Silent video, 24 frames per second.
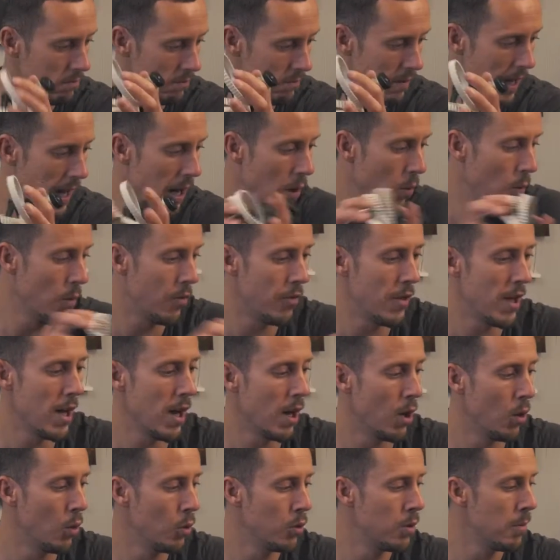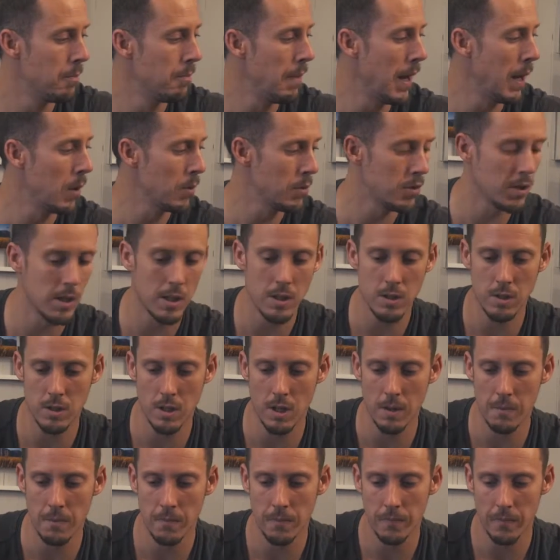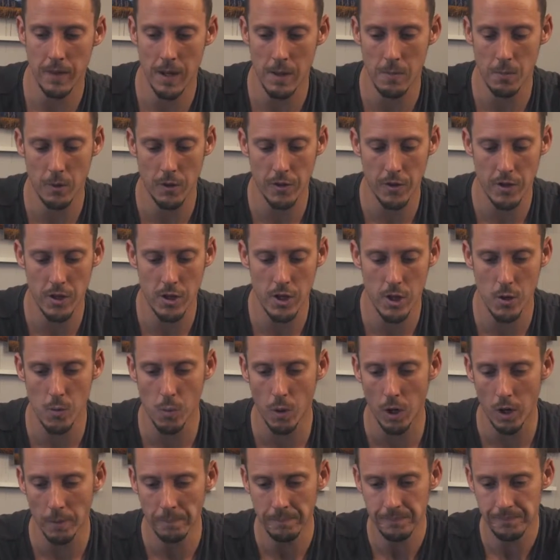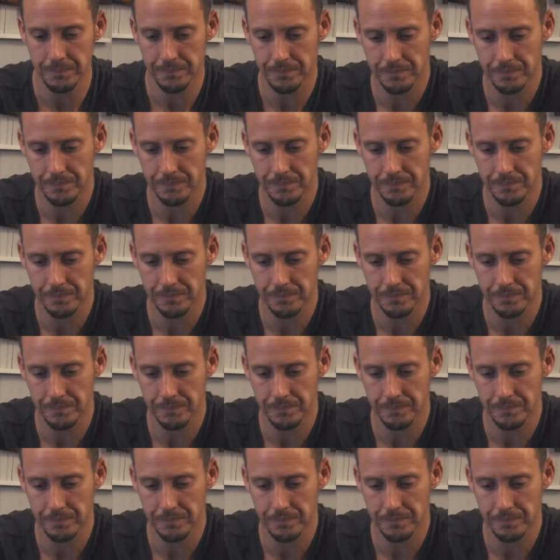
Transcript: out with the old belt system, in with the new one,